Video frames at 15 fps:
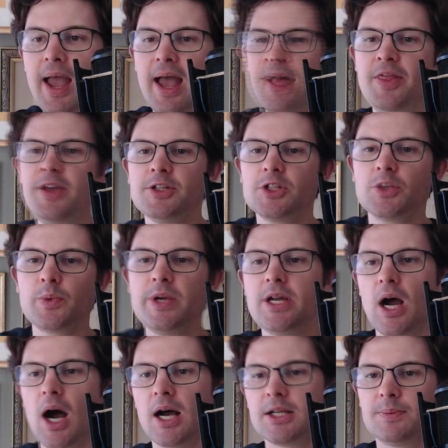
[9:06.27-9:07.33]
this
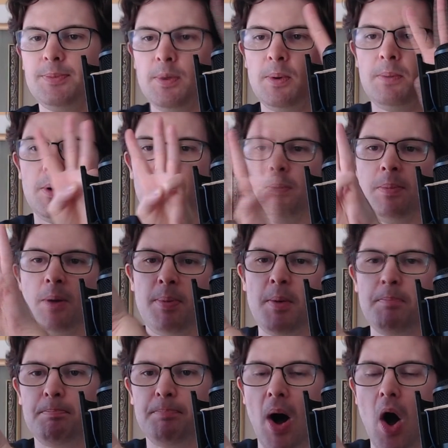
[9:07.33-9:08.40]
3-cost, boop, boop, boop, boop,
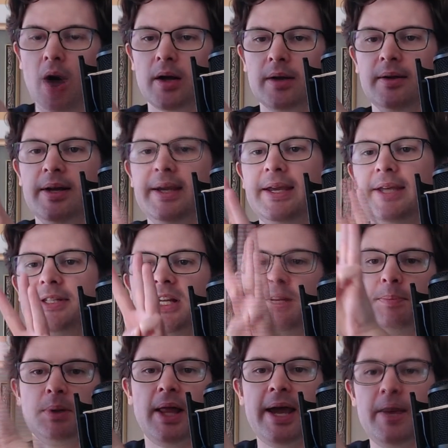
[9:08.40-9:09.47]
boop, bonk, is going to
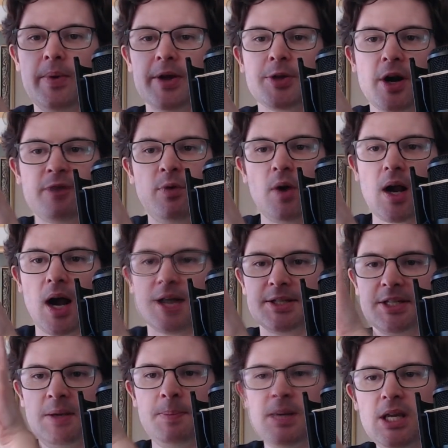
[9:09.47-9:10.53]
play with our 4-cost,
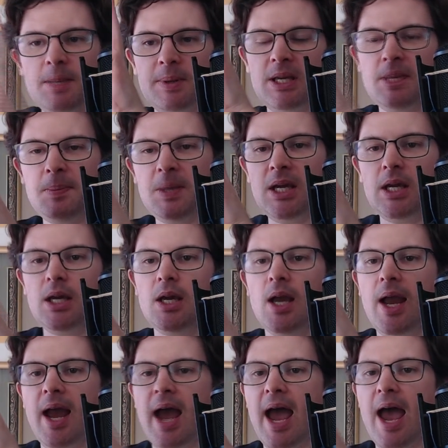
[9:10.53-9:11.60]
yippee, yippee, yippee,
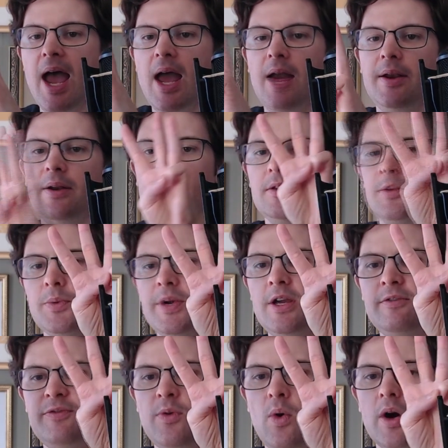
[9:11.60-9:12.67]
and 3
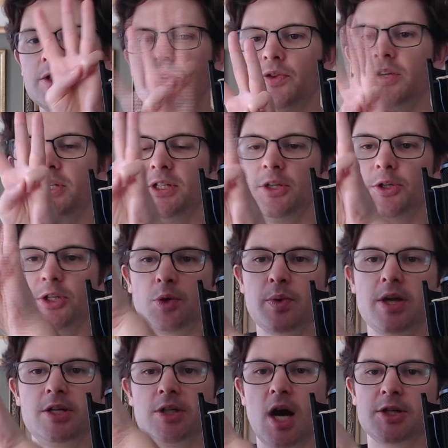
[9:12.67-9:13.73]
and 4, so this deals 3
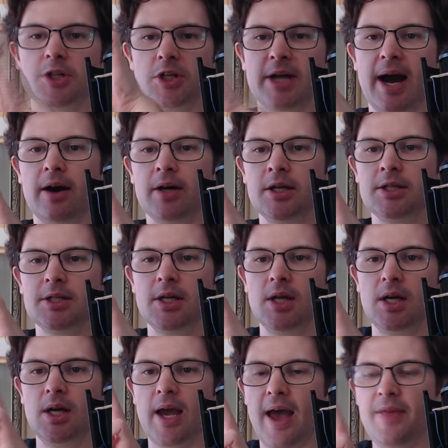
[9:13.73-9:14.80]
exhaustion counters,
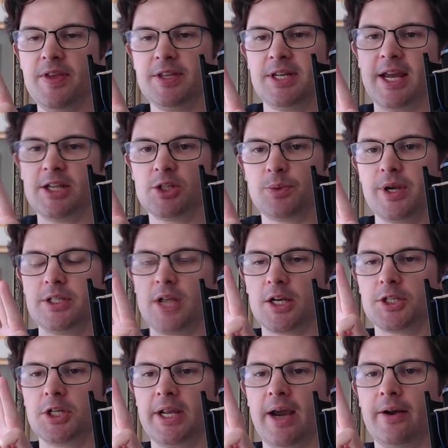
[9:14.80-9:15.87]
and this takes 3
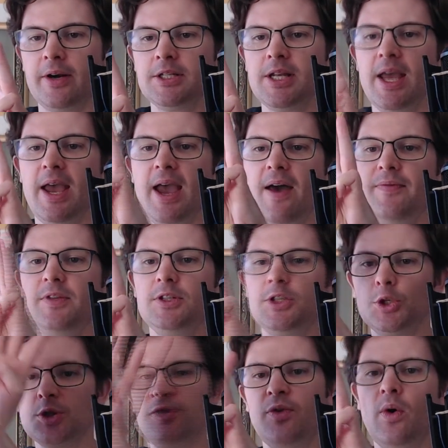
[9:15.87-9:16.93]
exhaustion counters, and this
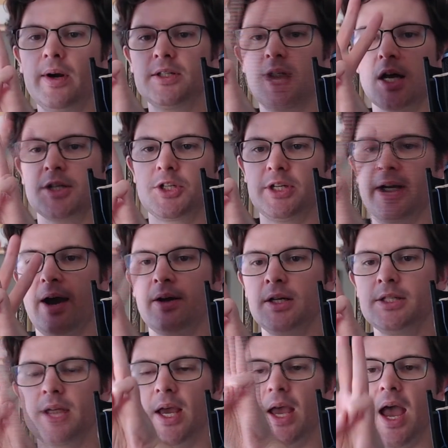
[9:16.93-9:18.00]
deals 4 exhaustion
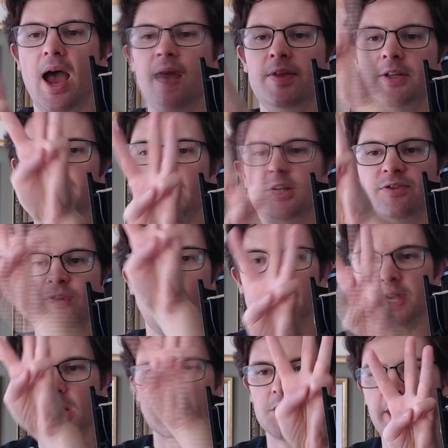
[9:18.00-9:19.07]
counters, and this takes 4
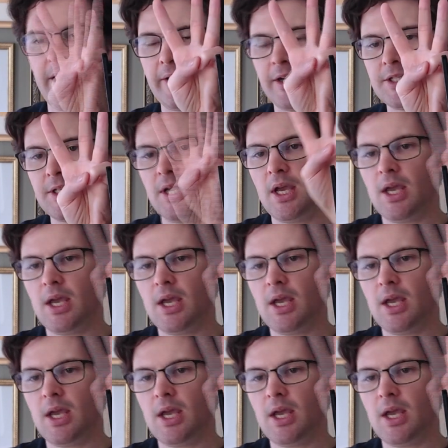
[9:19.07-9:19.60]
exhaustion counters.